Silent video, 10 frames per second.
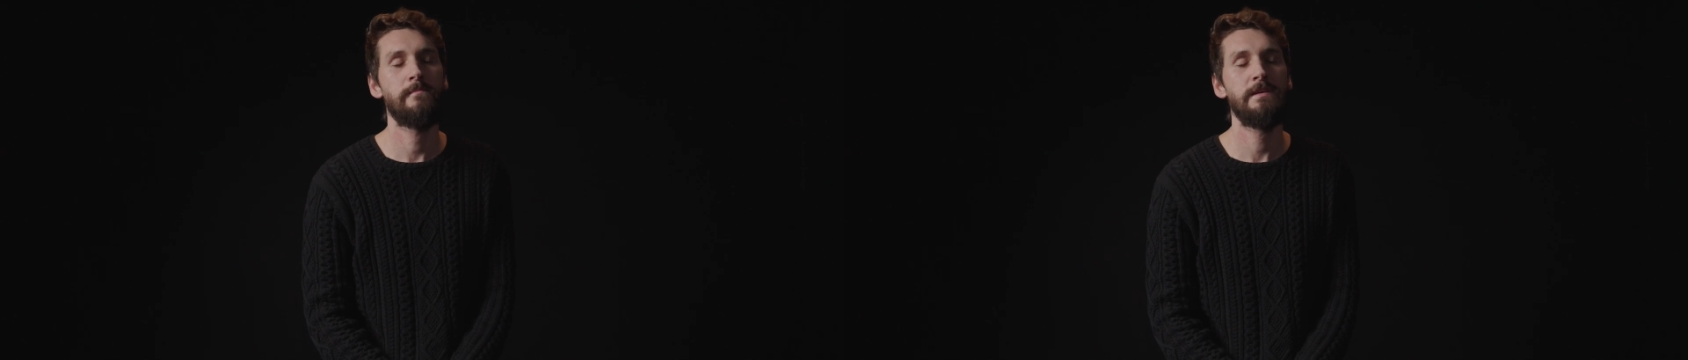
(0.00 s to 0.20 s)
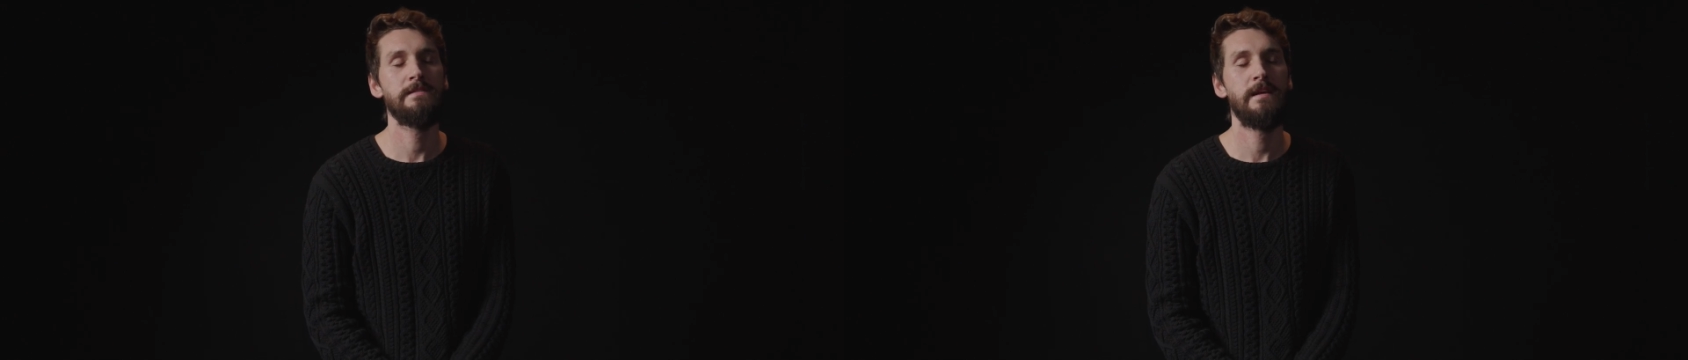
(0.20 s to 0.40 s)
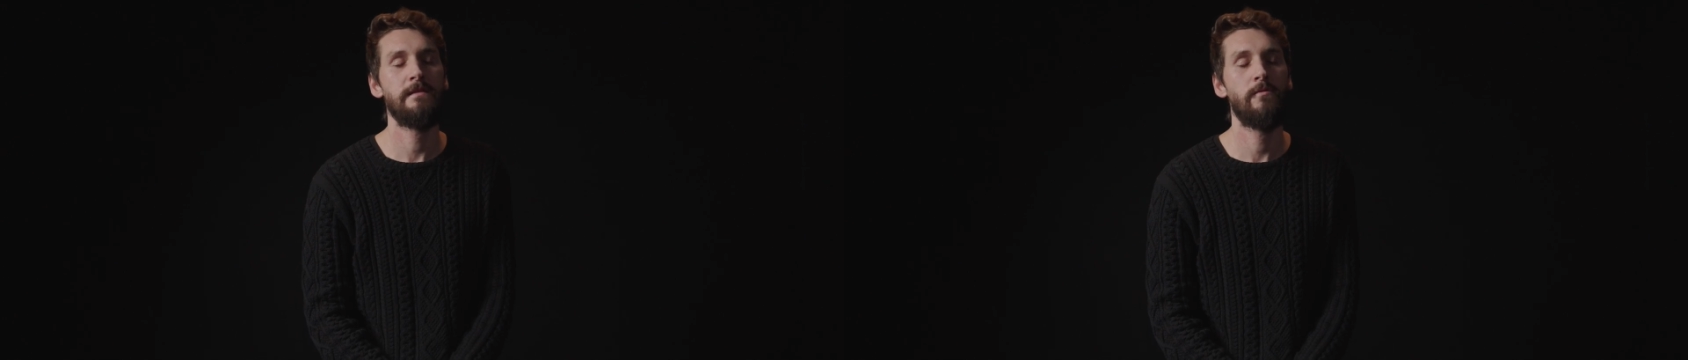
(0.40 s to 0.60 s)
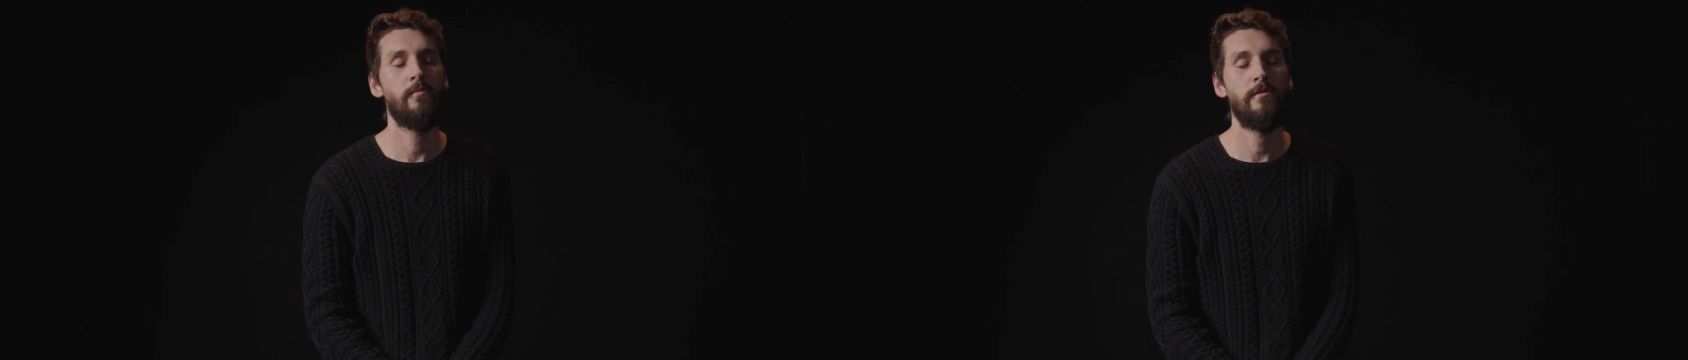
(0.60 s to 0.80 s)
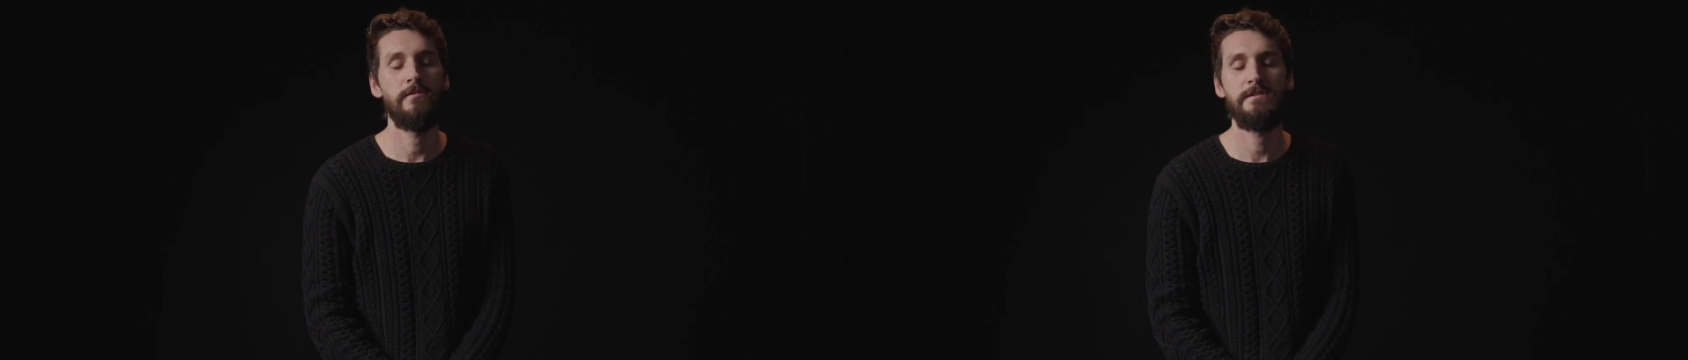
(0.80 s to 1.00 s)
is that the
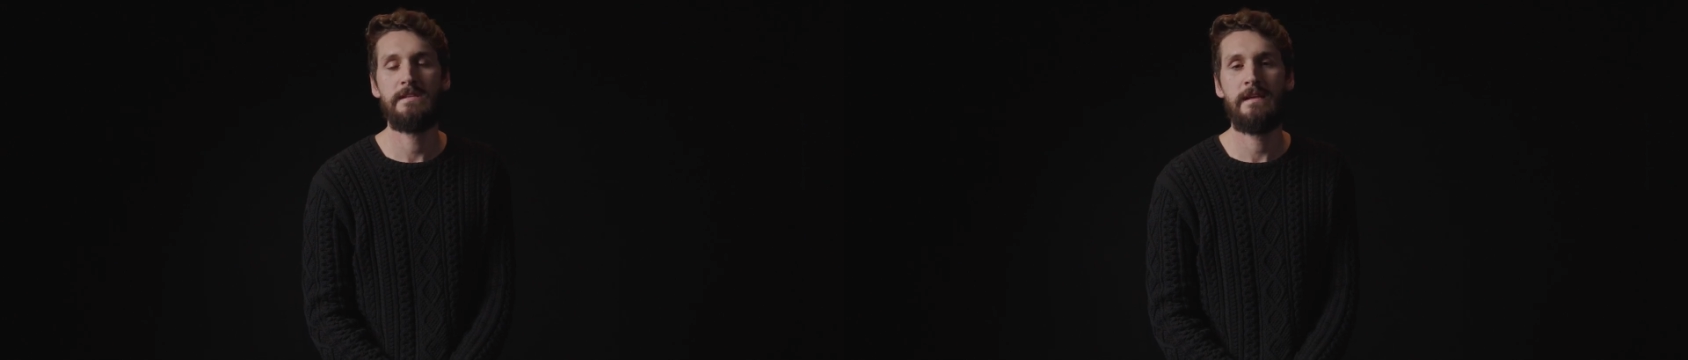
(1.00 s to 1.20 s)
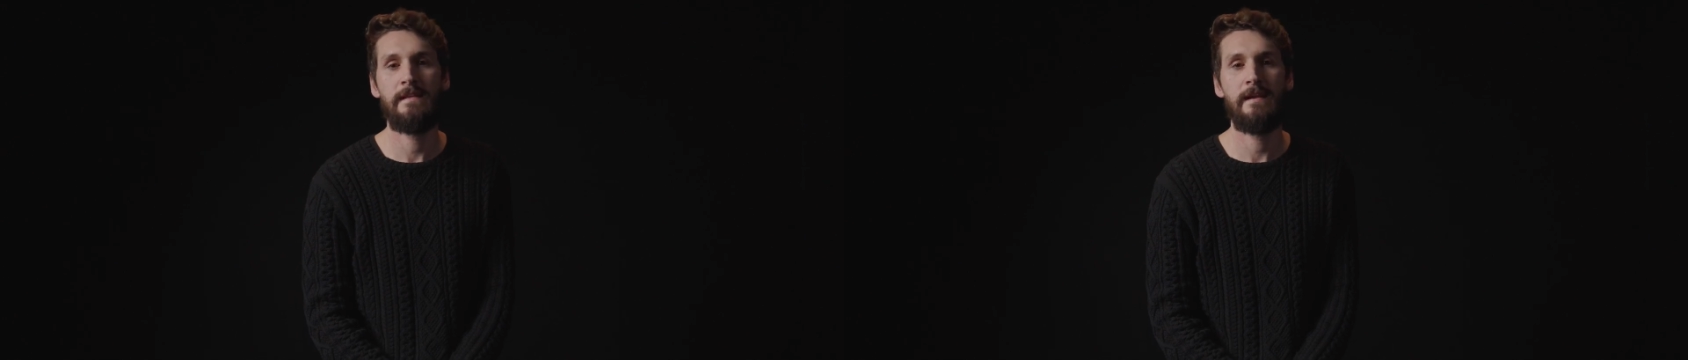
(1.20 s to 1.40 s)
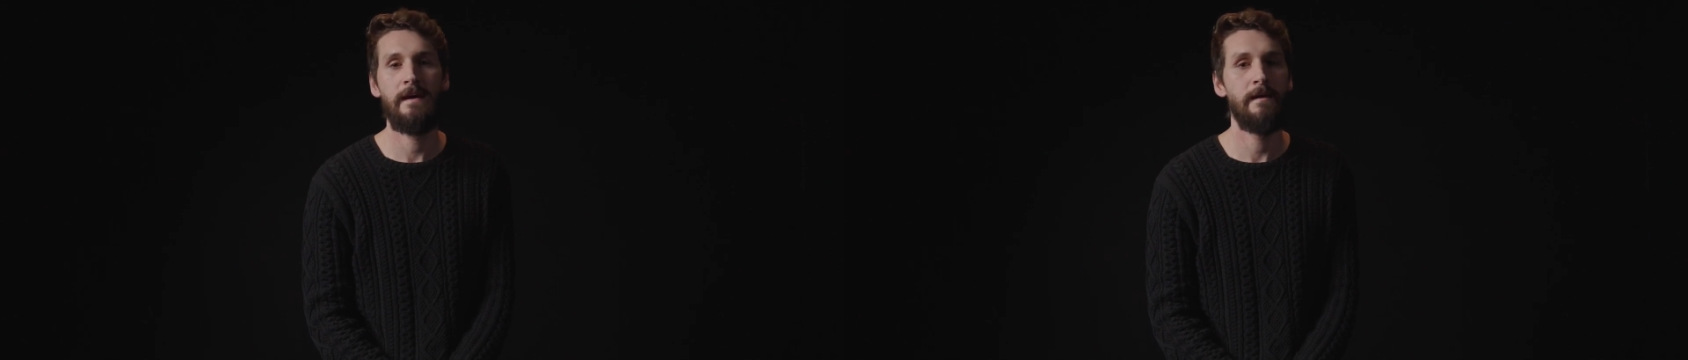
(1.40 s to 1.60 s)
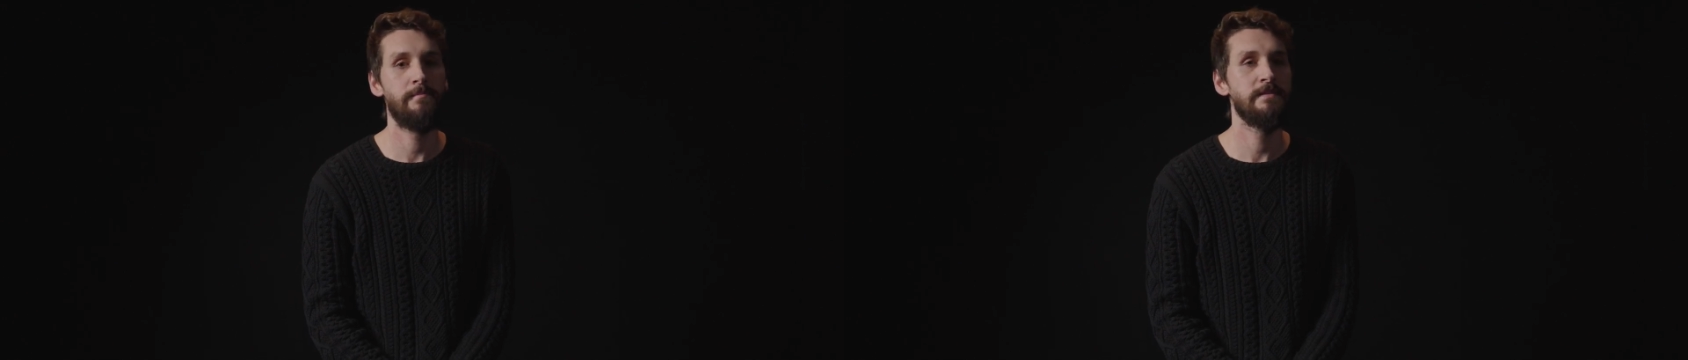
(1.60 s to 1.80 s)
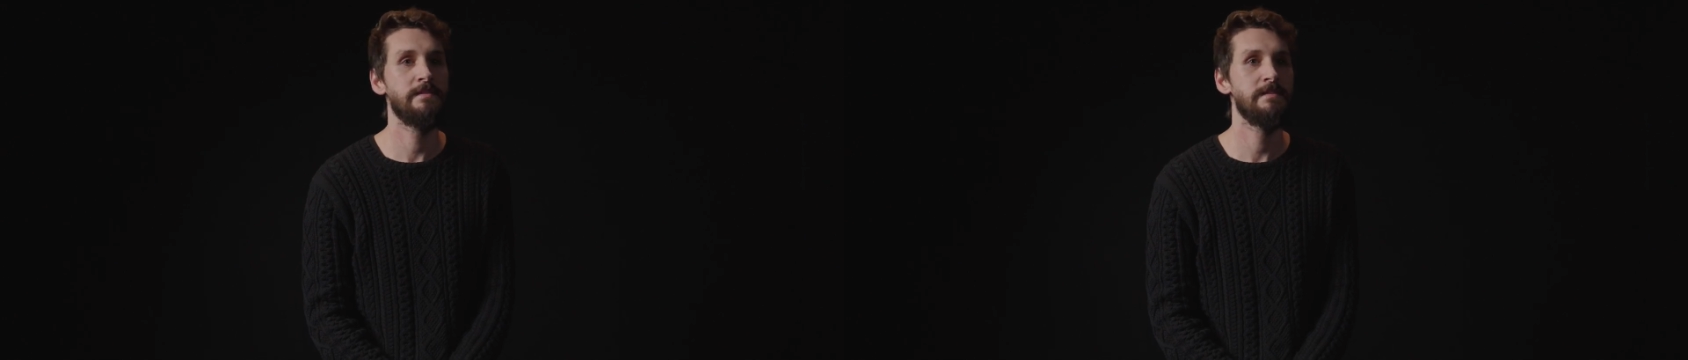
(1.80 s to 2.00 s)
worst thing that happens